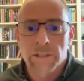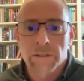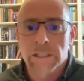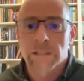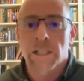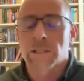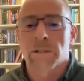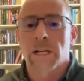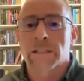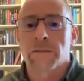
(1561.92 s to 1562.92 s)
illicit
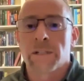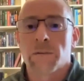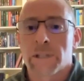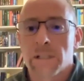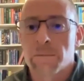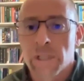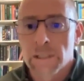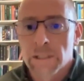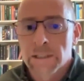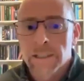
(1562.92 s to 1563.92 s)
sexual activity with him
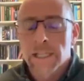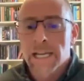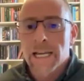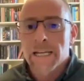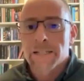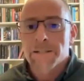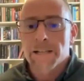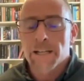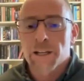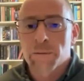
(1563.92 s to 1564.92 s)
and
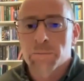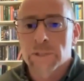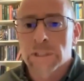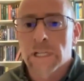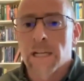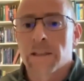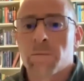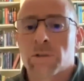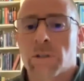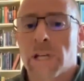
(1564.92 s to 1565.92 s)
um, and
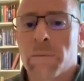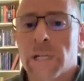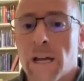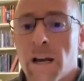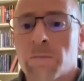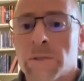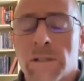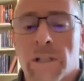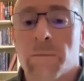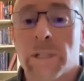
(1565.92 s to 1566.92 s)
they so they become
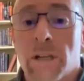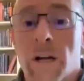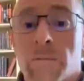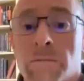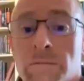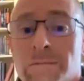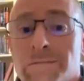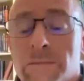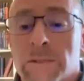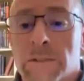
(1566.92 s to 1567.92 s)
they become
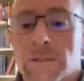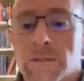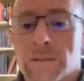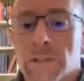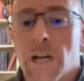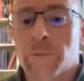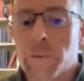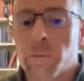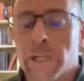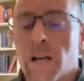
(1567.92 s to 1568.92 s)
God's
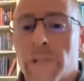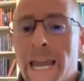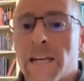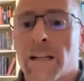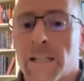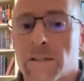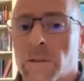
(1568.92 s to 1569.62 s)
people become Canaanites.